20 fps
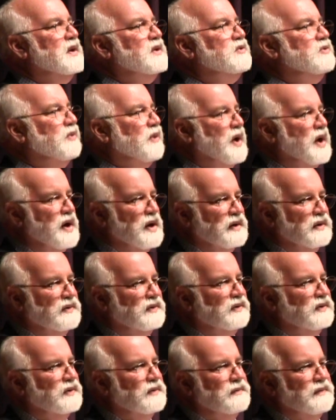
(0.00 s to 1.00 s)

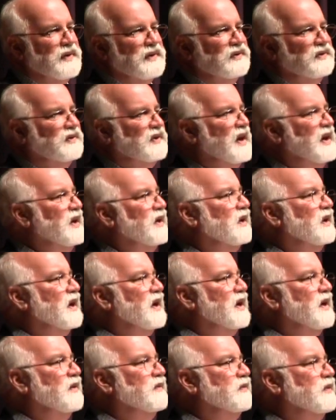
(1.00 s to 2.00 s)
drugs, the sale
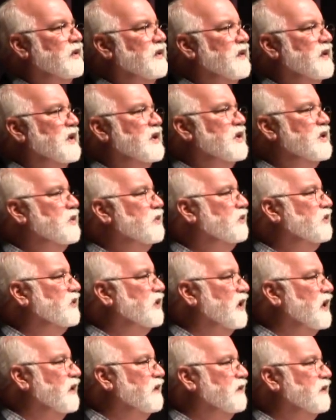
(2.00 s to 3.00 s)
of or the use
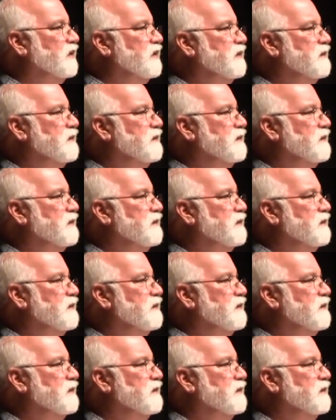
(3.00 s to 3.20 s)
of.